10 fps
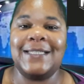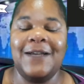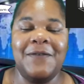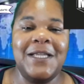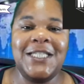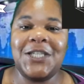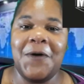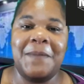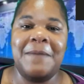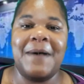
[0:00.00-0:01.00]
definitely
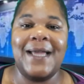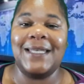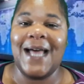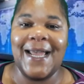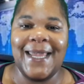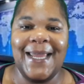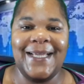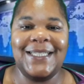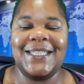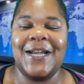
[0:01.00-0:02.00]
show me by
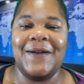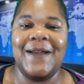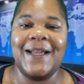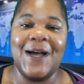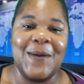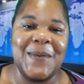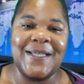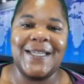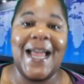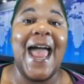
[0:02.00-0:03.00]
liking, sharing,
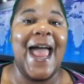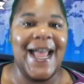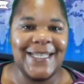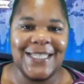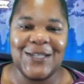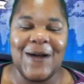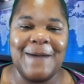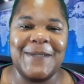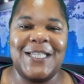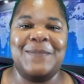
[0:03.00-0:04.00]
commenting, and
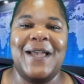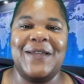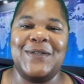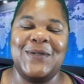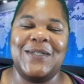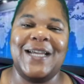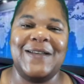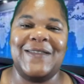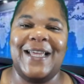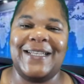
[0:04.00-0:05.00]
subscribing to my YouTube
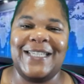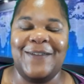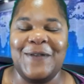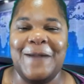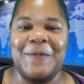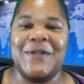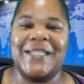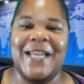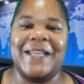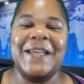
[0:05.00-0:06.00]
channel. That definitely
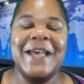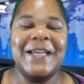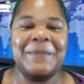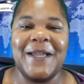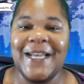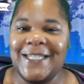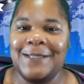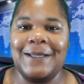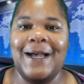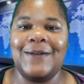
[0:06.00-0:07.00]
appreciated, because
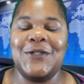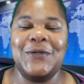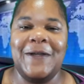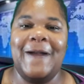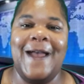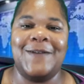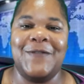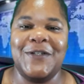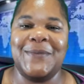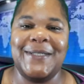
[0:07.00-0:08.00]
it's our 2-year
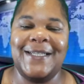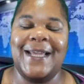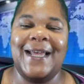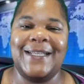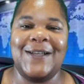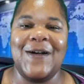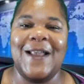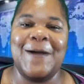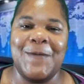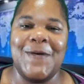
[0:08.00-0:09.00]
anniversary today. That's
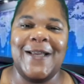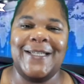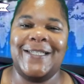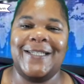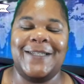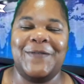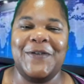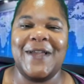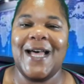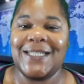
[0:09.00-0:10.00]
all I want, is just
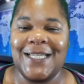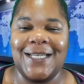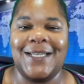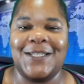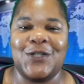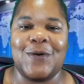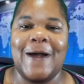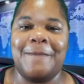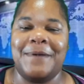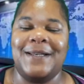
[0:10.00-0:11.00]
for you guys to hit that
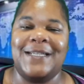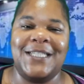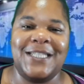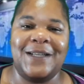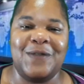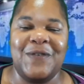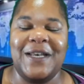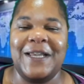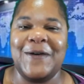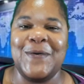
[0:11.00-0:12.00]
subscribe button and share the
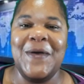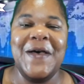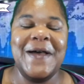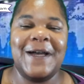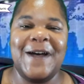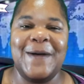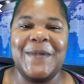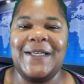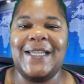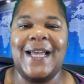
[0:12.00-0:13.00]
video,
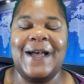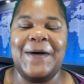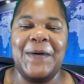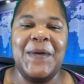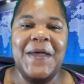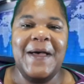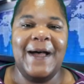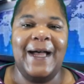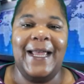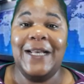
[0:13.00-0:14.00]
comment down,
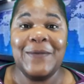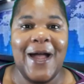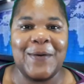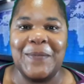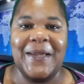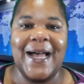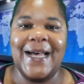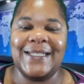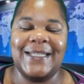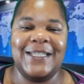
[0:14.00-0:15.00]
interact with me,
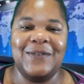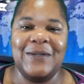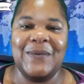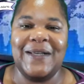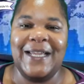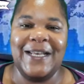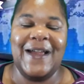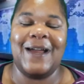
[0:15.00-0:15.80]
guys. I definitely want to